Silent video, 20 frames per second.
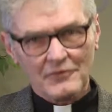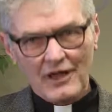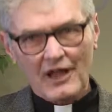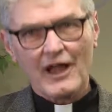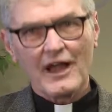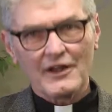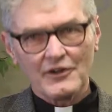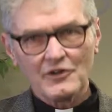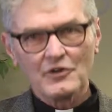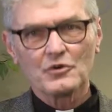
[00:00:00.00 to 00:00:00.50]

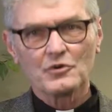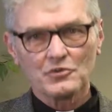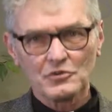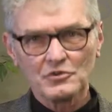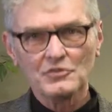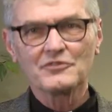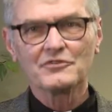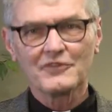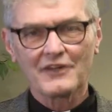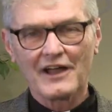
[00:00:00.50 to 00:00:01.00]
I know
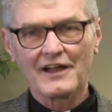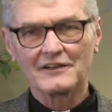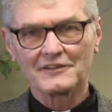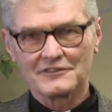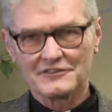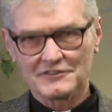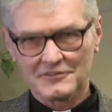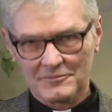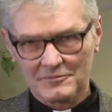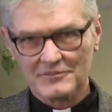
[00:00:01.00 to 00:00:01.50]
you've got
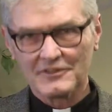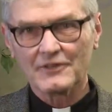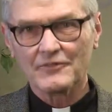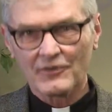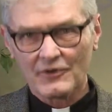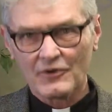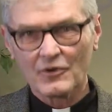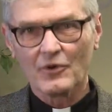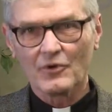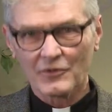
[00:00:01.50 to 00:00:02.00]
some
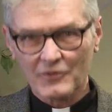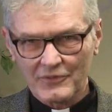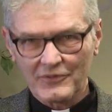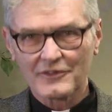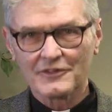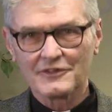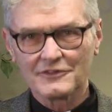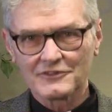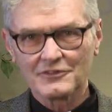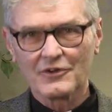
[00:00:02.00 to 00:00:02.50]
difficult
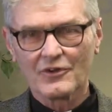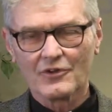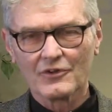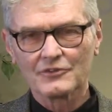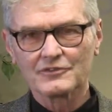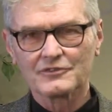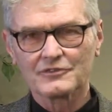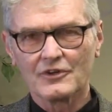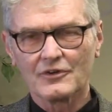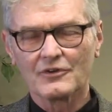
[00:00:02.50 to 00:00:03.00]
things
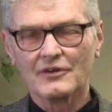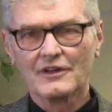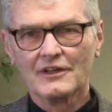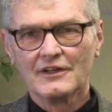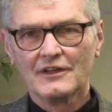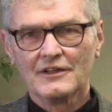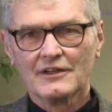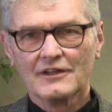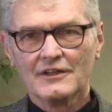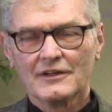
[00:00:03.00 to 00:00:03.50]
also.
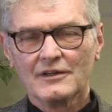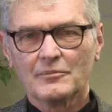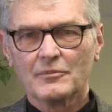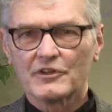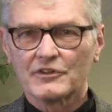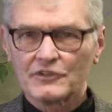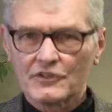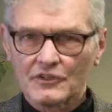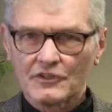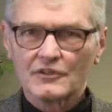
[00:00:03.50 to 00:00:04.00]

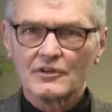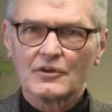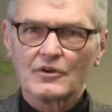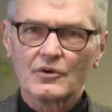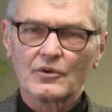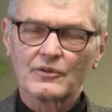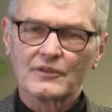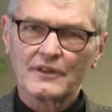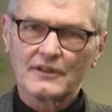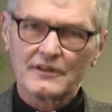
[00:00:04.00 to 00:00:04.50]
But to
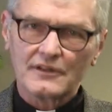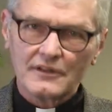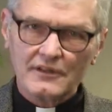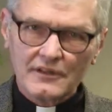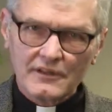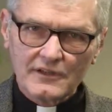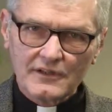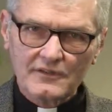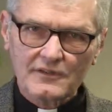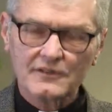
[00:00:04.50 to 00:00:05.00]
know that
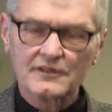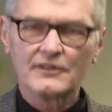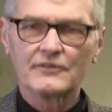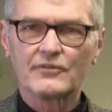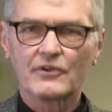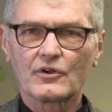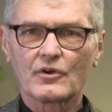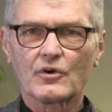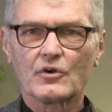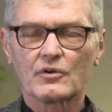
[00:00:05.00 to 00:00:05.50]
in the
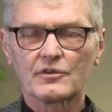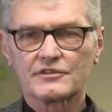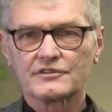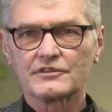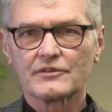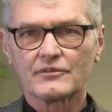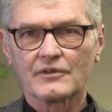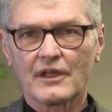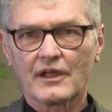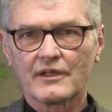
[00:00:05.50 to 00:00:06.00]
difficulties
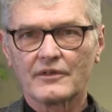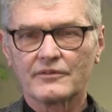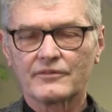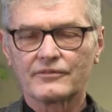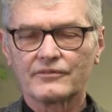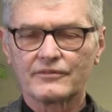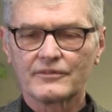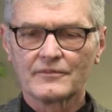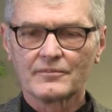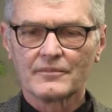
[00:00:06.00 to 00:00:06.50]
of
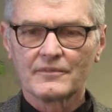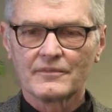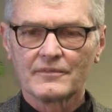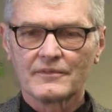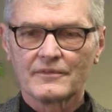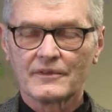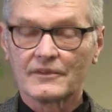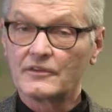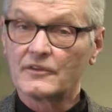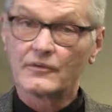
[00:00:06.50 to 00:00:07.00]
life,
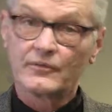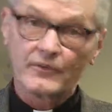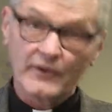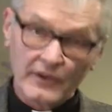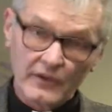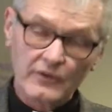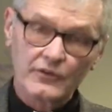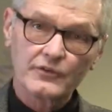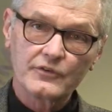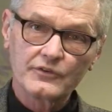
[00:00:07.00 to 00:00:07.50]
in the
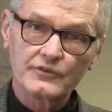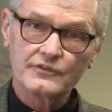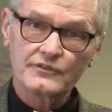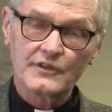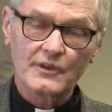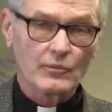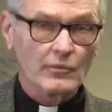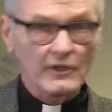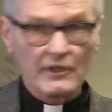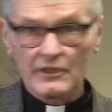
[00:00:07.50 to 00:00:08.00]
failures
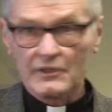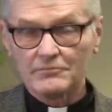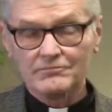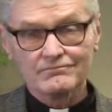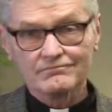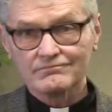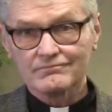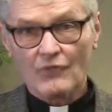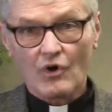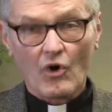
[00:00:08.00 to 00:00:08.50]
that we
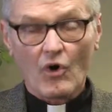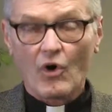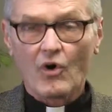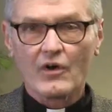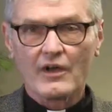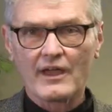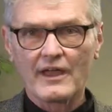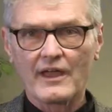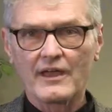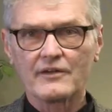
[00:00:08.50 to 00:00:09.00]
all
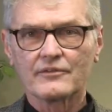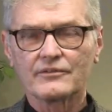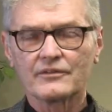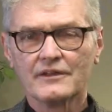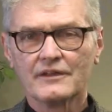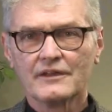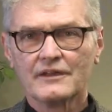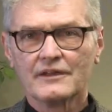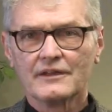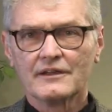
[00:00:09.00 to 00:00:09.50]
have,
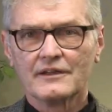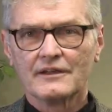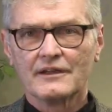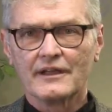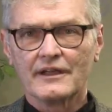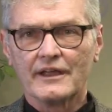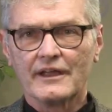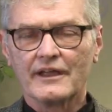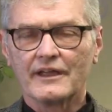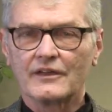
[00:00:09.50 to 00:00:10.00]

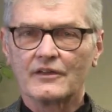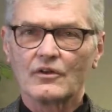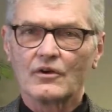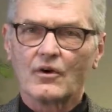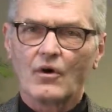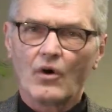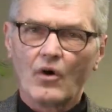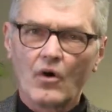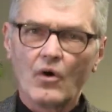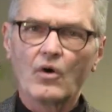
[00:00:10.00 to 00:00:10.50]
and
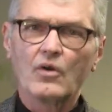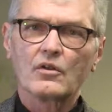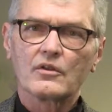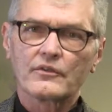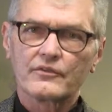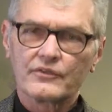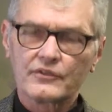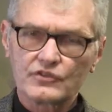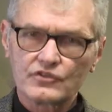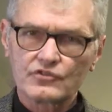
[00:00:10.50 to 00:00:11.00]
all
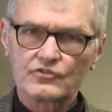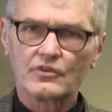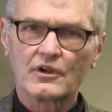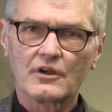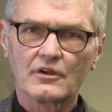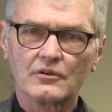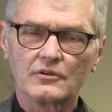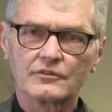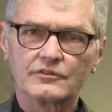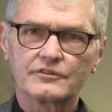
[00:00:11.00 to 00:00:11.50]
of the
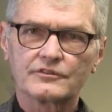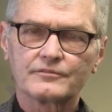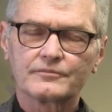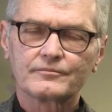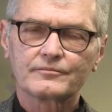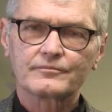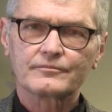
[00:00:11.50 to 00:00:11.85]
struggles,